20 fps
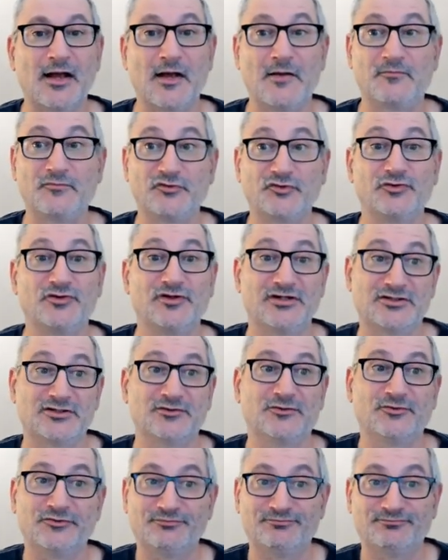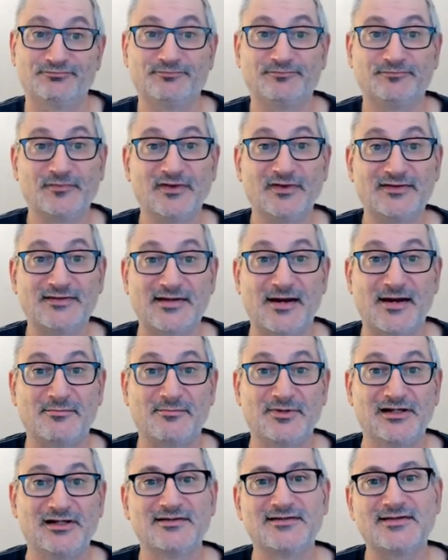Traditional tabular
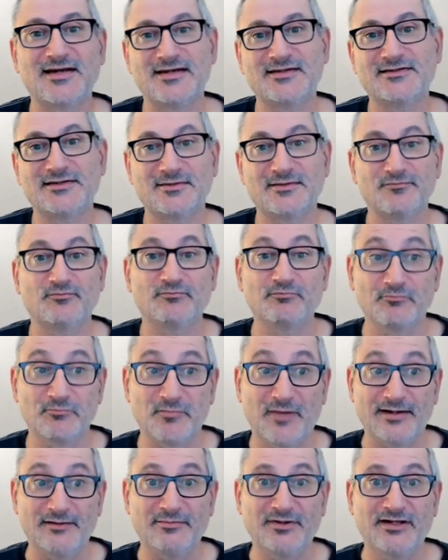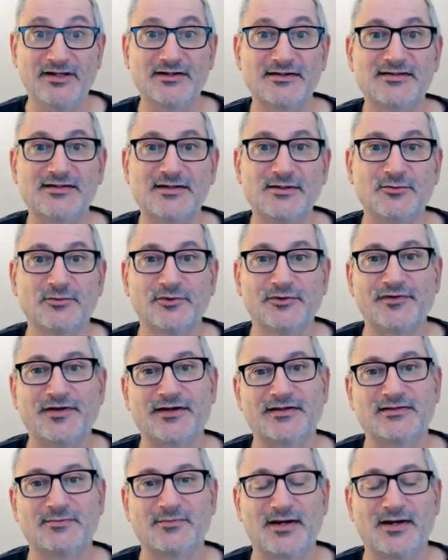data may be in a SQL
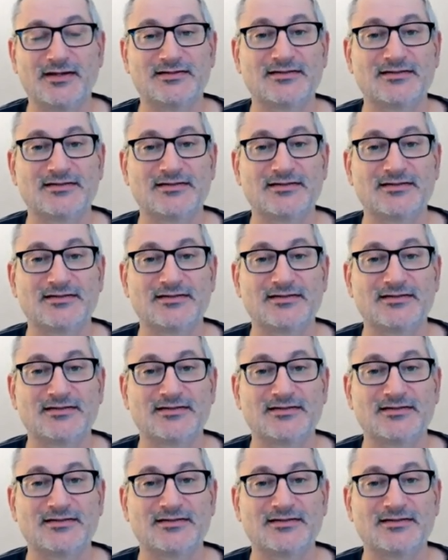database.